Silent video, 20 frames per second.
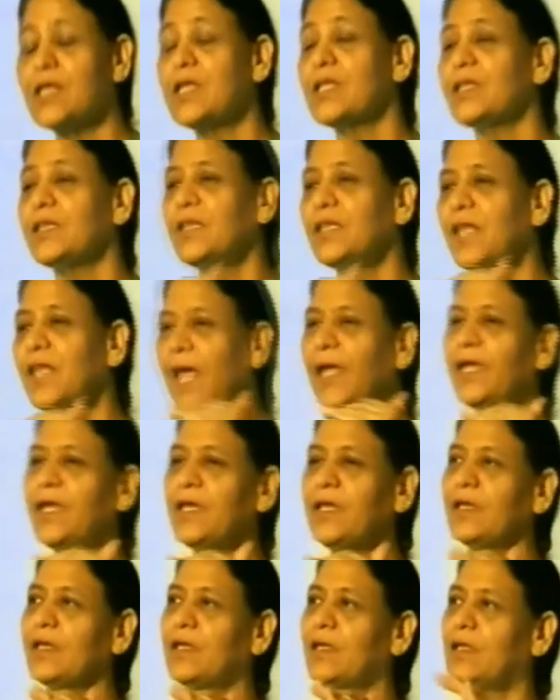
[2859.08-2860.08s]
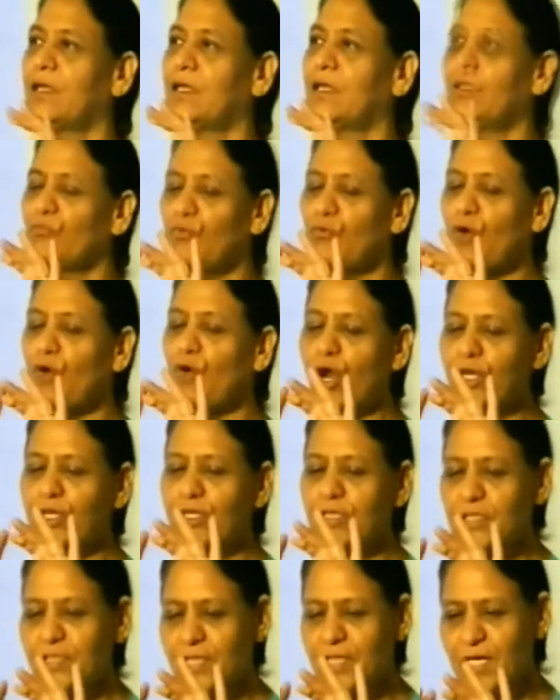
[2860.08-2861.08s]
Then for
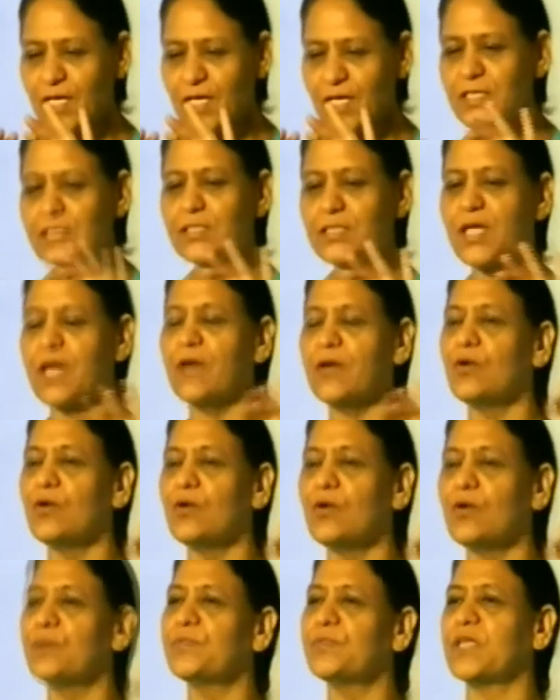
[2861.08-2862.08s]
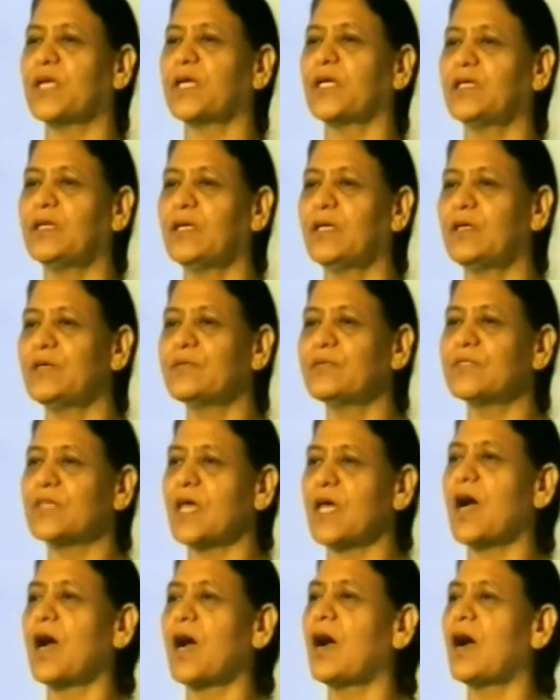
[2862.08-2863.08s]
these general objectives
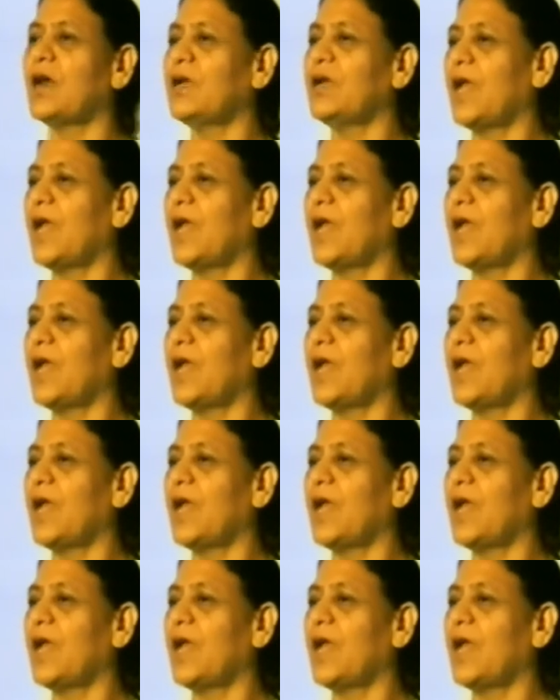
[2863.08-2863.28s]
are